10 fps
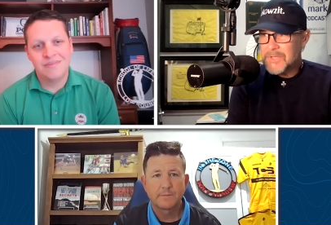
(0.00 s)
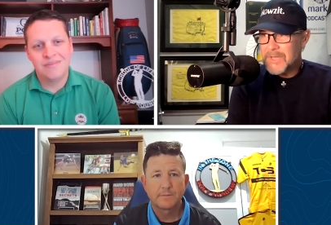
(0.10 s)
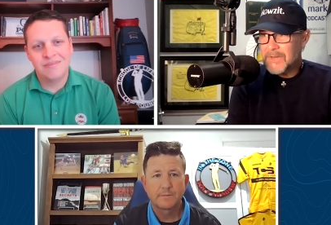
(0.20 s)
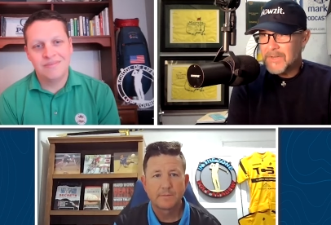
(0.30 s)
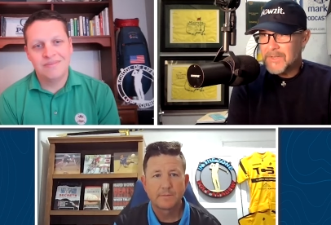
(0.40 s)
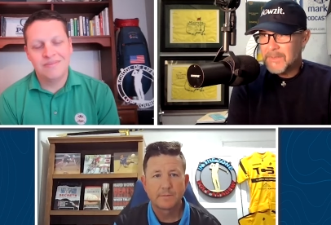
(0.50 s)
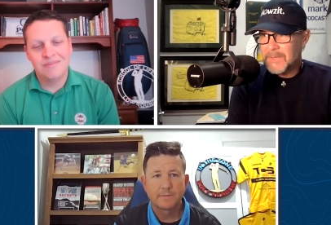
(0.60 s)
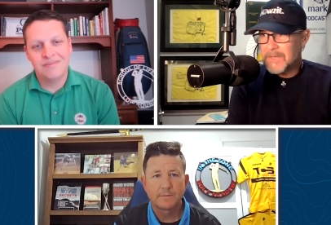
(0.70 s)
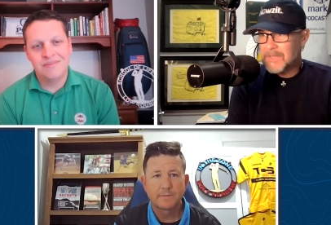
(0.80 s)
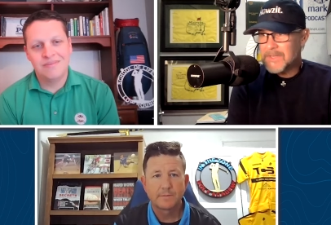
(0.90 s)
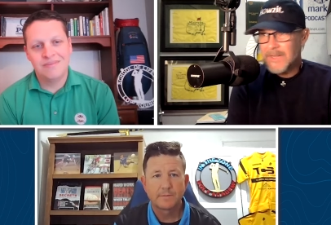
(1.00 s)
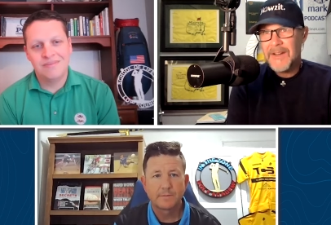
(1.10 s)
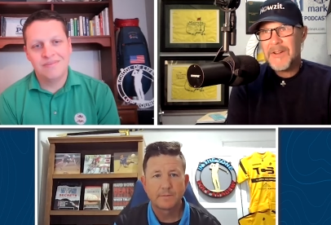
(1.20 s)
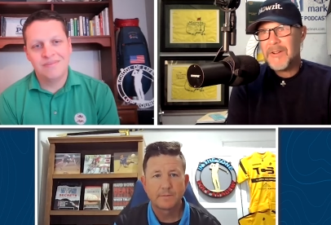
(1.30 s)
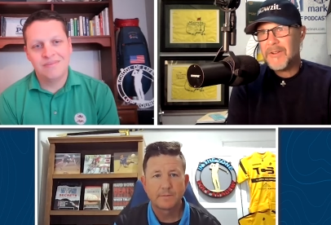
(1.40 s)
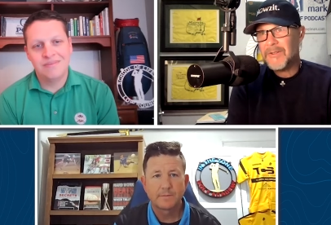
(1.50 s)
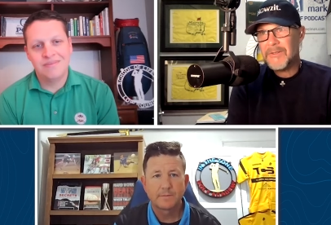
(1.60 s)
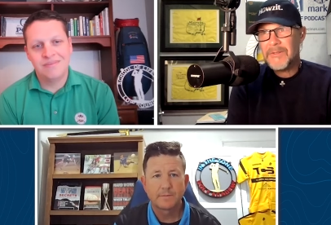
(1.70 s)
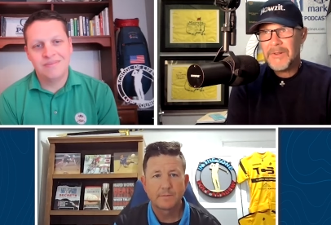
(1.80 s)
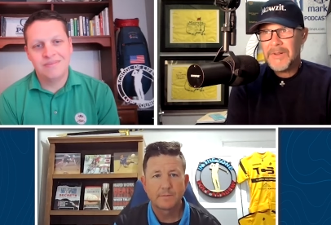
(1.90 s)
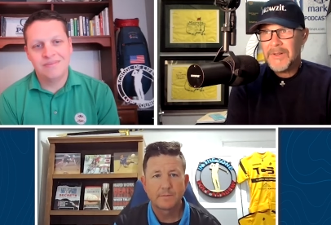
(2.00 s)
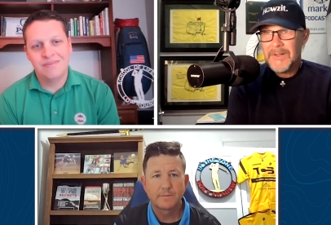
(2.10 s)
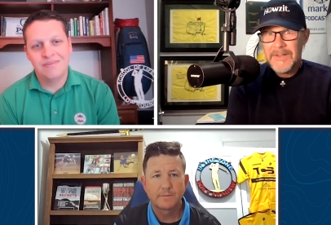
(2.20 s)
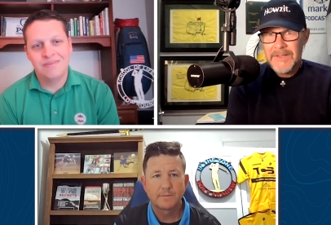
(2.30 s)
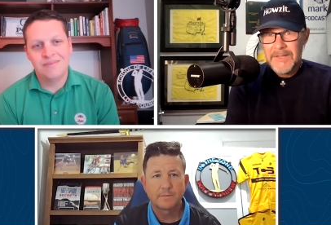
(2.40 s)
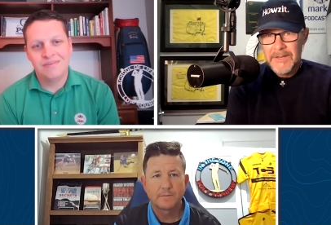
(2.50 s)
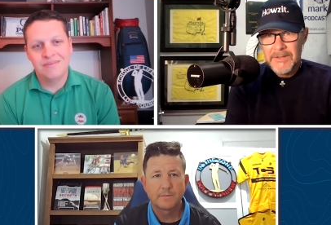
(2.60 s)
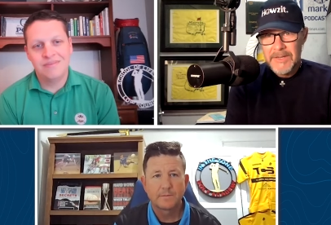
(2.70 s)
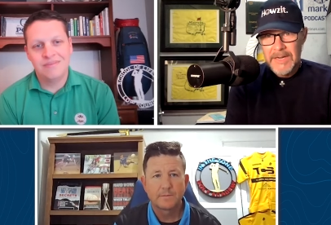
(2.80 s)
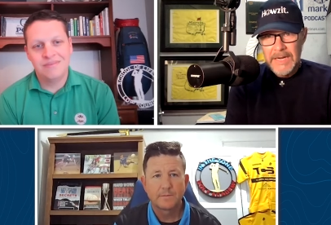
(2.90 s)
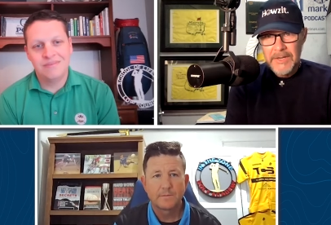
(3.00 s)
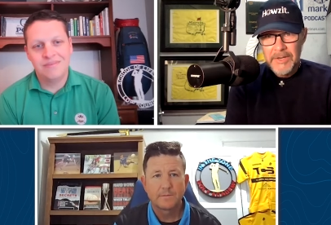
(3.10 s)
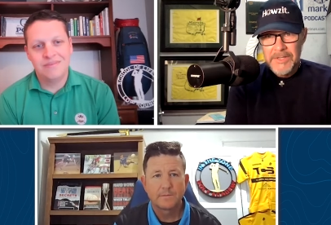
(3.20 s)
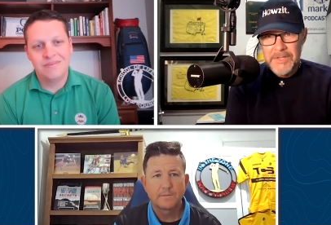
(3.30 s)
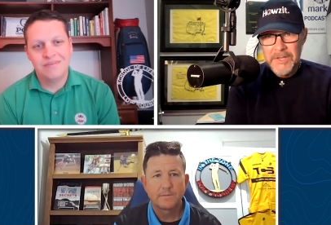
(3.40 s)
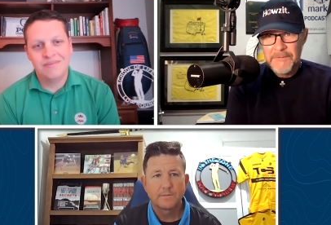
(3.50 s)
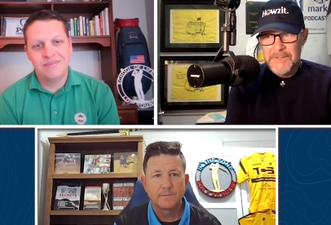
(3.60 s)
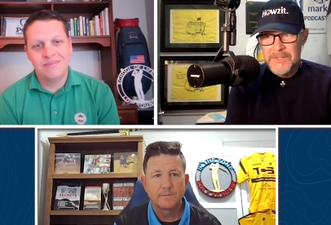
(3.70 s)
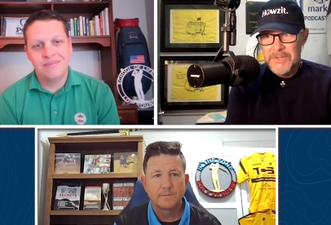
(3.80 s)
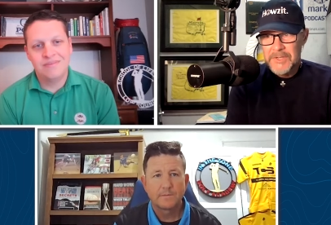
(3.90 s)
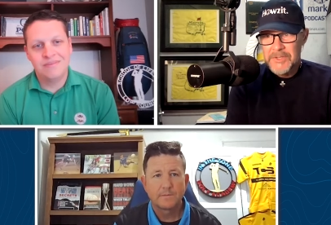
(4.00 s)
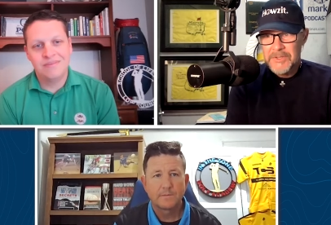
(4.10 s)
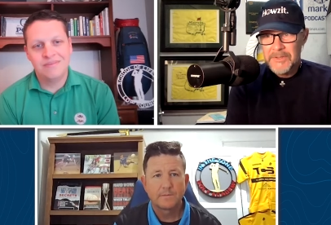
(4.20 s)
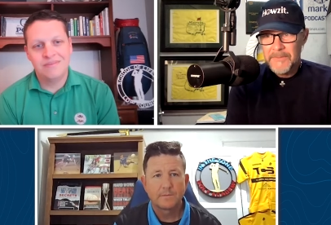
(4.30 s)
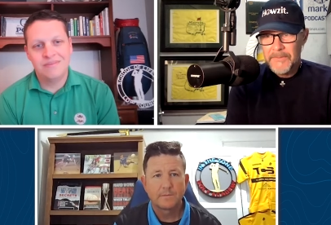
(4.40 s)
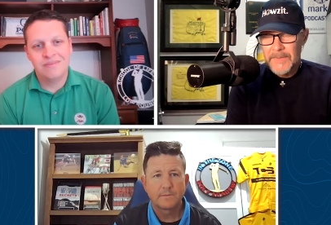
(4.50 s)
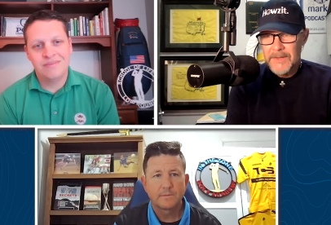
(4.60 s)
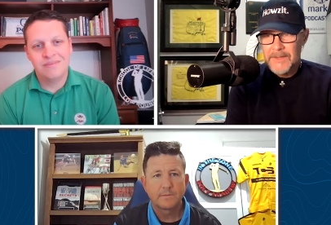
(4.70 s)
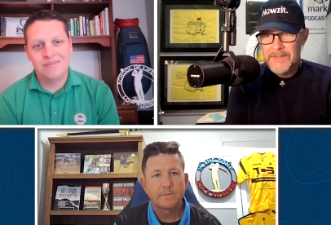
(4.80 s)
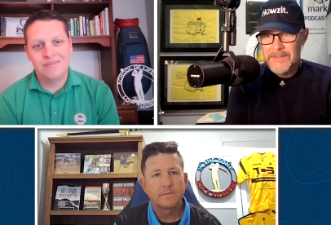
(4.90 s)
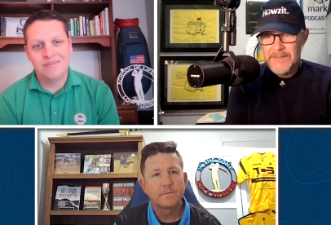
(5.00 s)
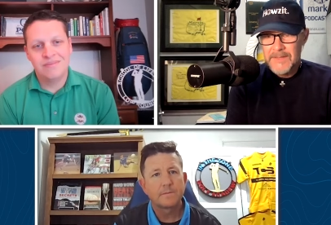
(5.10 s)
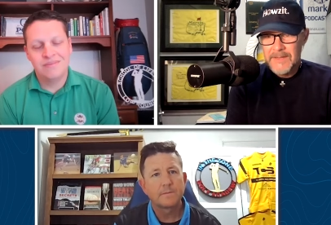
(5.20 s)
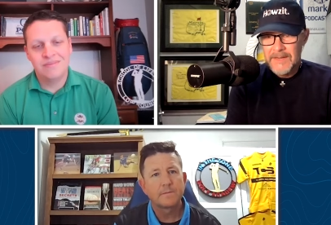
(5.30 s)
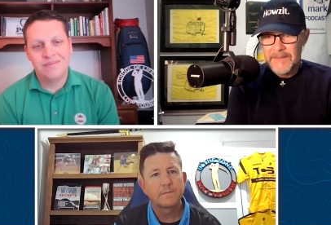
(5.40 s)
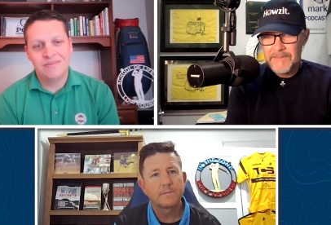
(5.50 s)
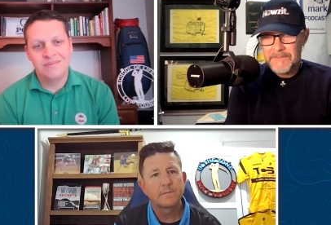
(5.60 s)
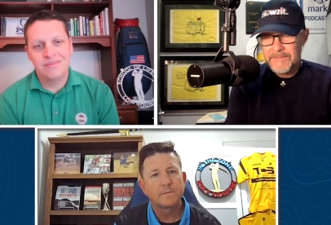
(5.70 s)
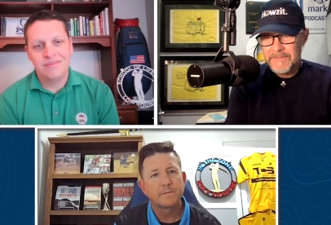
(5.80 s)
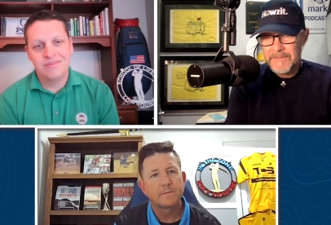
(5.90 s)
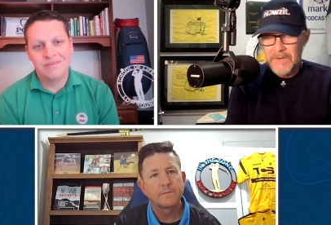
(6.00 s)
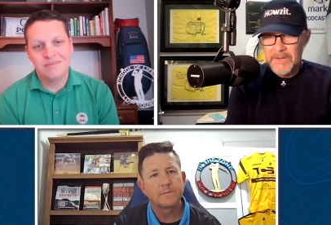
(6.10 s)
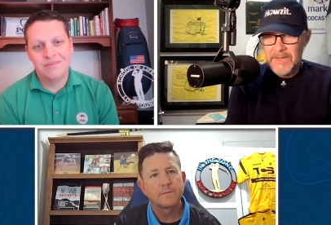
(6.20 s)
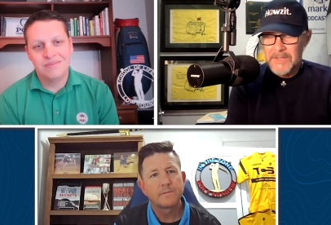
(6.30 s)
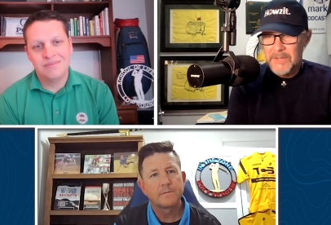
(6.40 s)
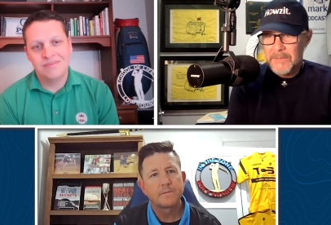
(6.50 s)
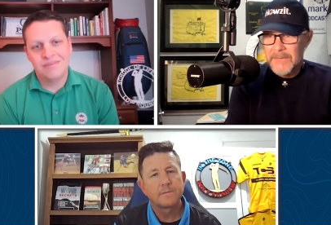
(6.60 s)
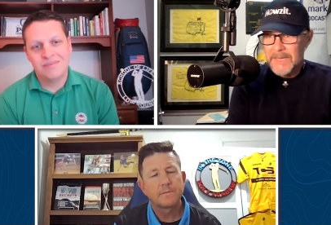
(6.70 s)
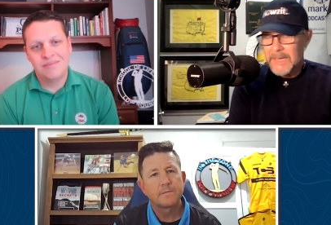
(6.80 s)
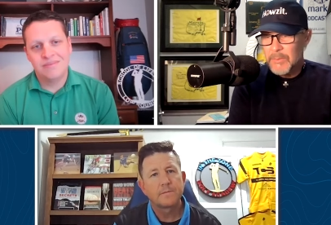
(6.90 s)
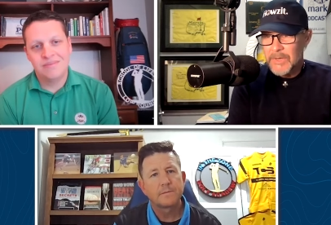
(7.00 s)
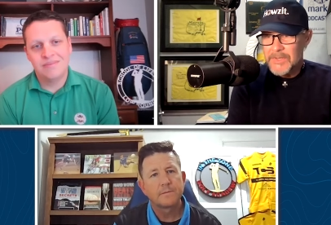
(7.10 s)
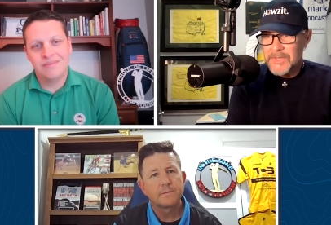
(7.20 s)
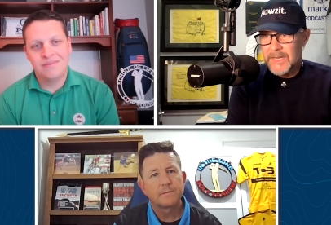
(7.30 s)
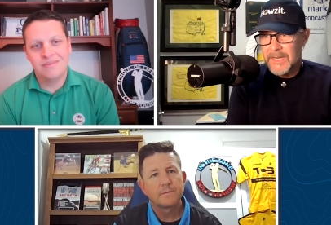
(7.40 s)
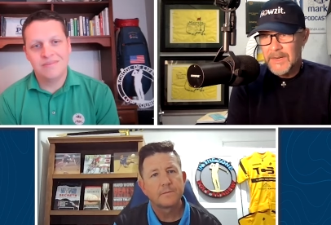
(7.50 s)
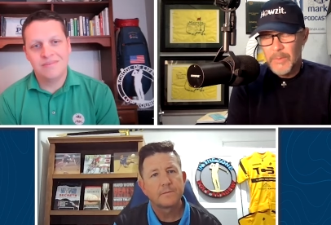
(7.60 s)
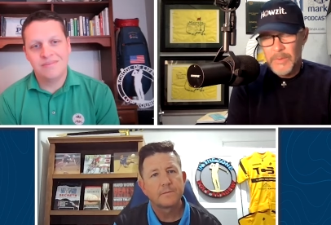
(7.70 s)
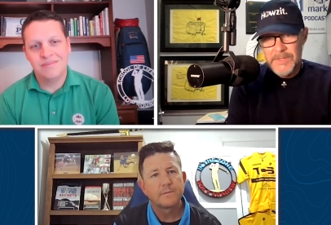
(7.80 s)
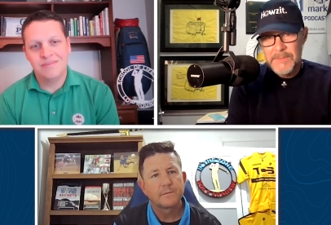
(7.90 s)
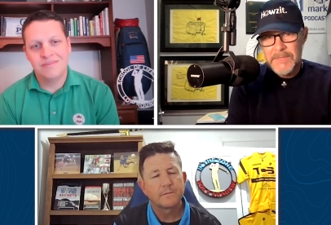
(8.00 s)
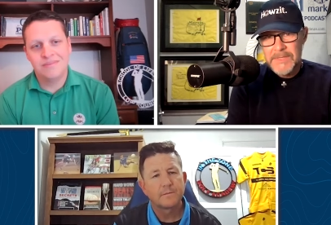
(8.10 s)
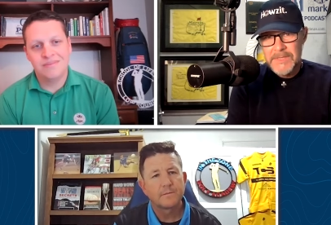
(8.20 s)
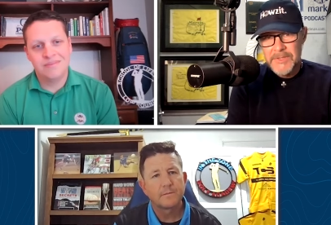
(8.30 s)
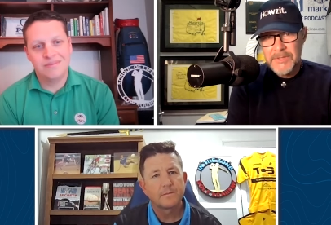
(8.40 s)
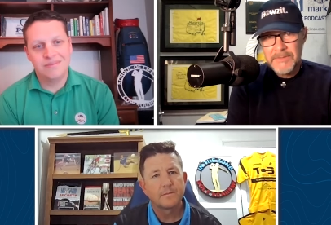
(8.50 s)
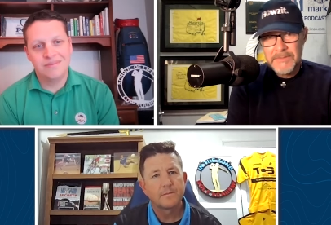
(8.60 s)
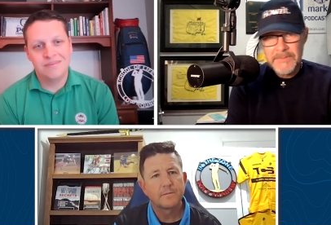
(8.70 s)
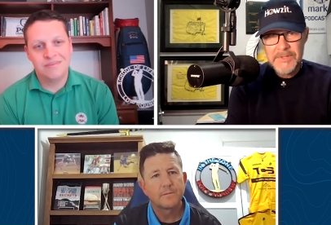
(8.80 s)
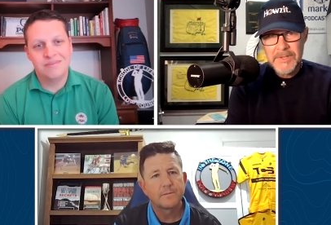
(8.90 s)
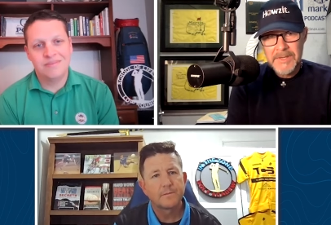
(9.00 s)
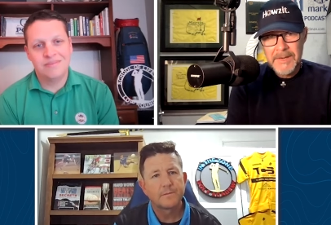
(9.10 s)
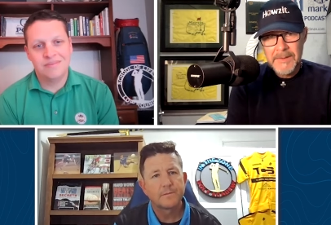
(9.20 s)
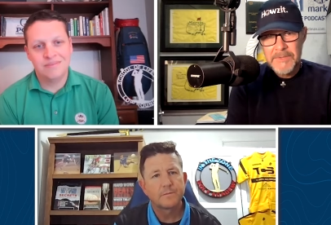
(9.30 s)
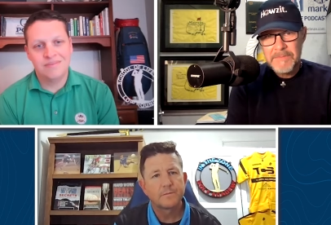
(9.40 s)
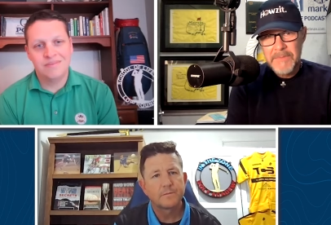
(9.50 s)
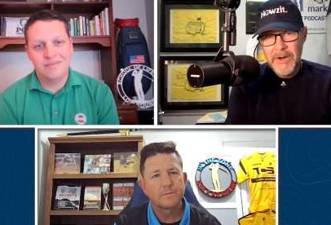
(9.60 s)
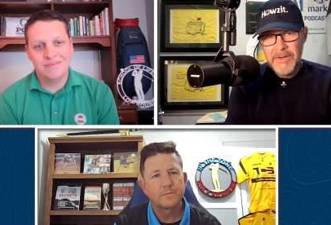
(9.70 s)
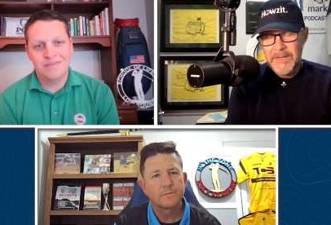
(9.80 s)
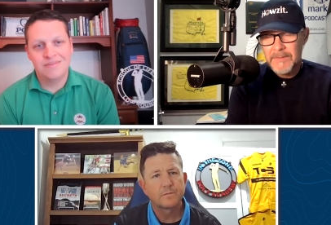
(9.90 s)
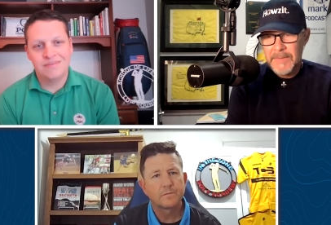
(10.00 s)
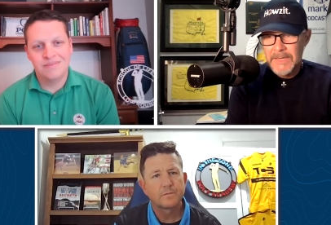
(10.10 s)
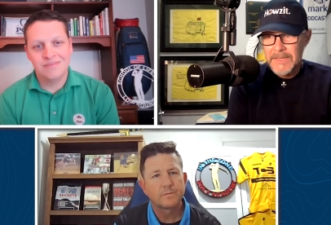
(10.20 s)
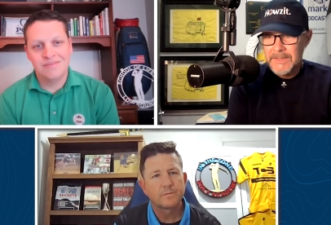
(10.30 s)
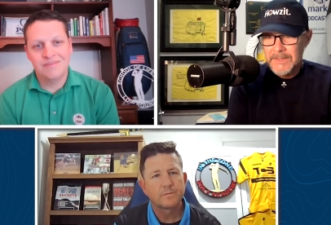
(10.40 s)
Speaker 1: share it because I know. Look, I got into golf instruction because uh, apparently I told my dad when I was a kid I wanted to be a teacher, and so now I'm just marrying my